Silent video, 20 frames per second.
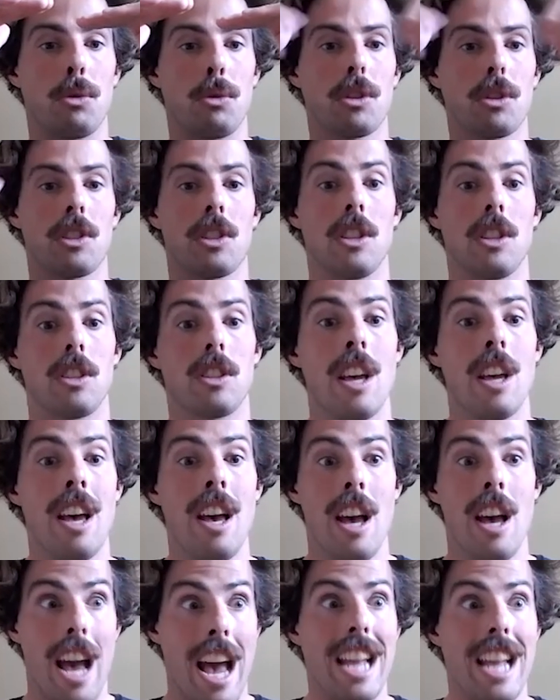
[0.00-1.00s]
resources,
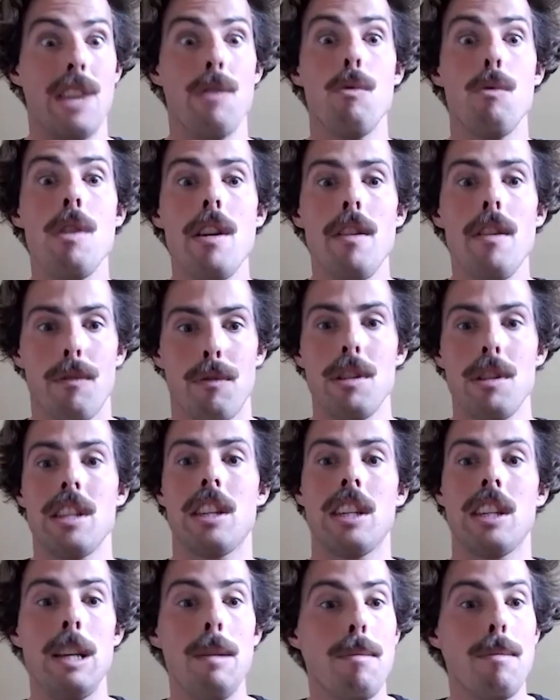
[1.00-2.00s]
and we, if
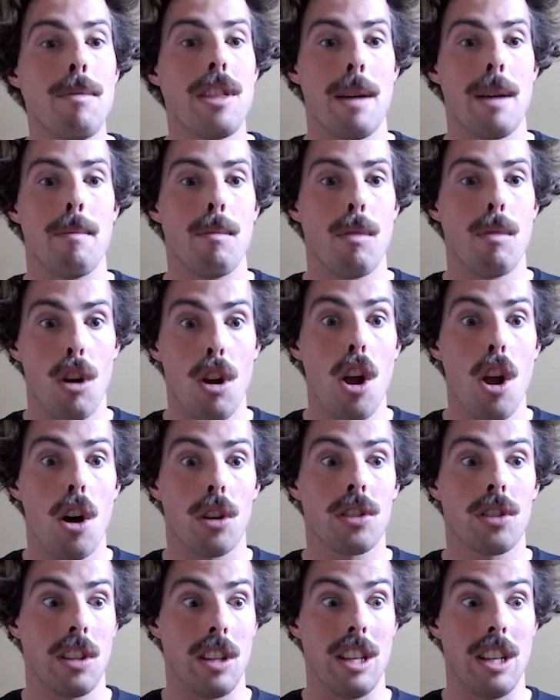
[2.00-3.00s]
we keep them
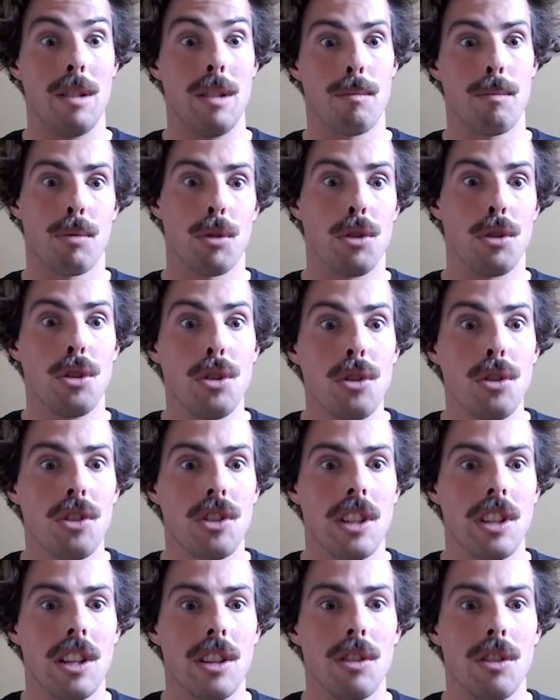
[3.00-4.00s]
locked in
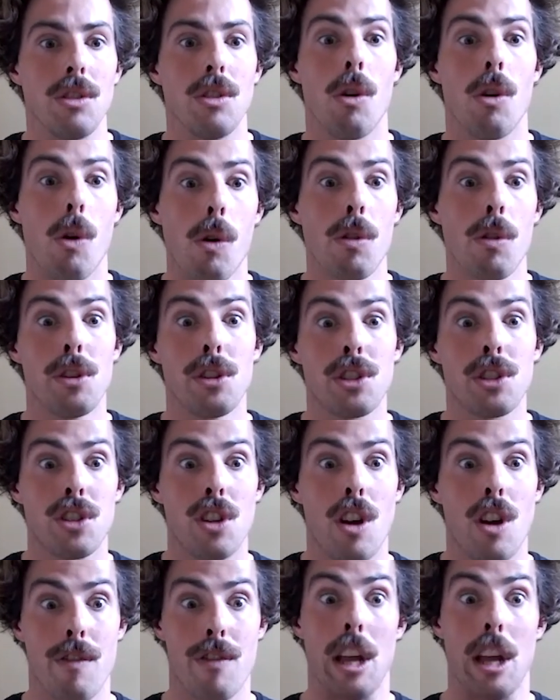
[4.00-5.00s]
producing, you know, all the
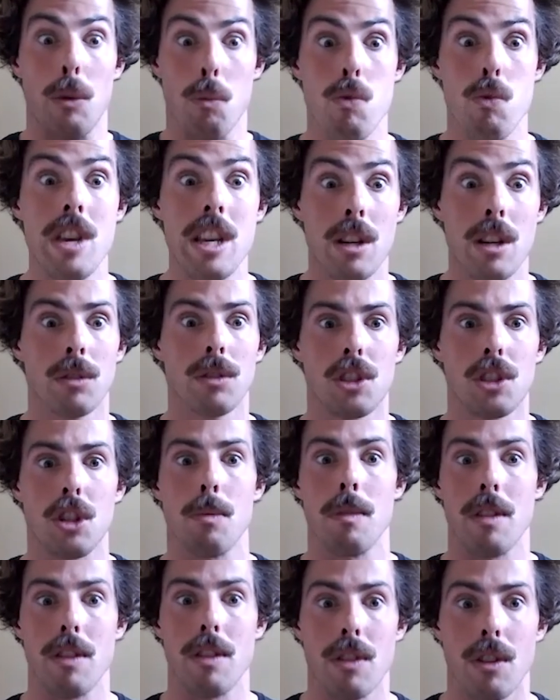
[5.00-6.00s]
stuff that we
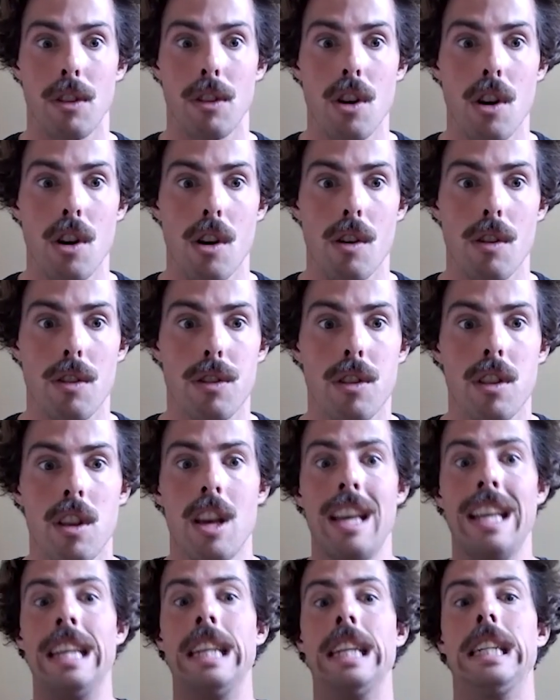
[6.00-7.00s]
consume in the north,
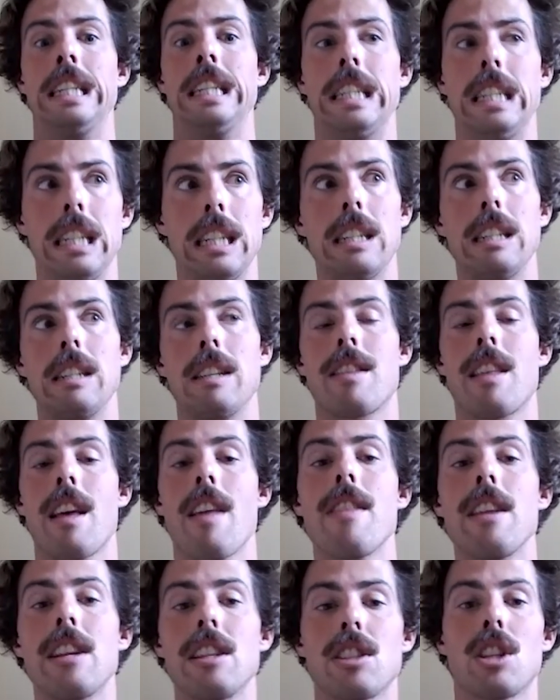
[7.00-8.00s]
uh,
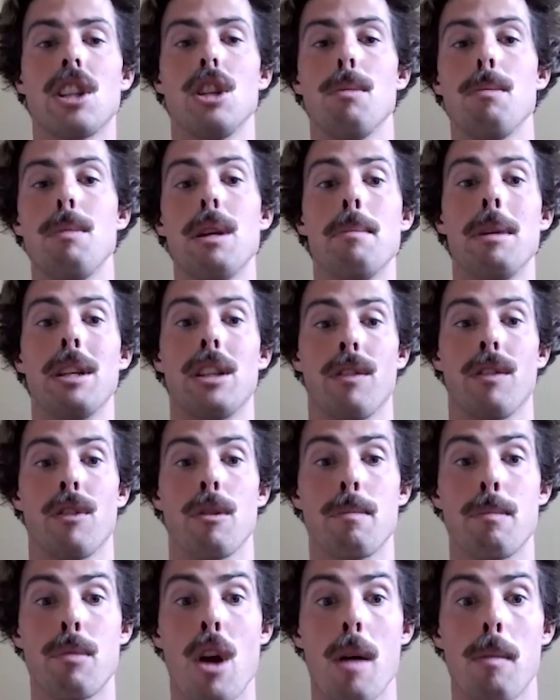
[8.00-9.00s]
then there's going to be a bit of
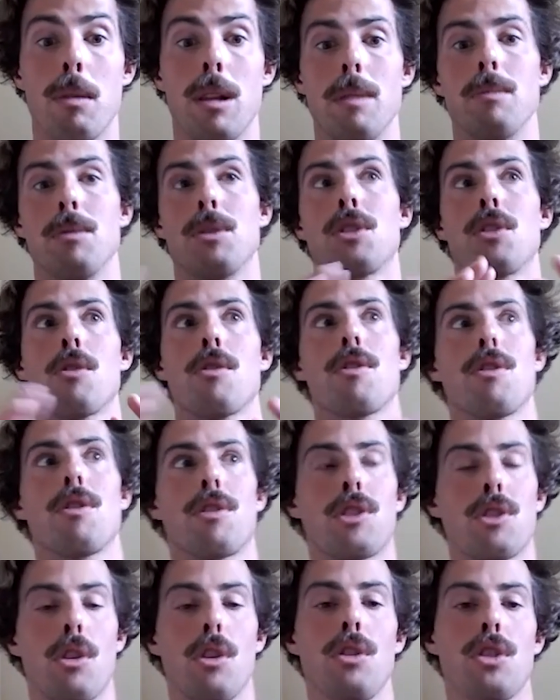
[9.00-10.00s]
a problem. So the
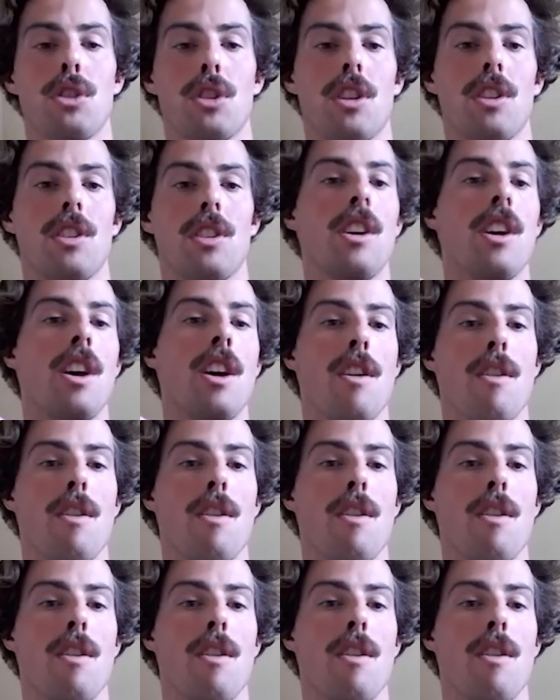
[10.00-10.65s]
solution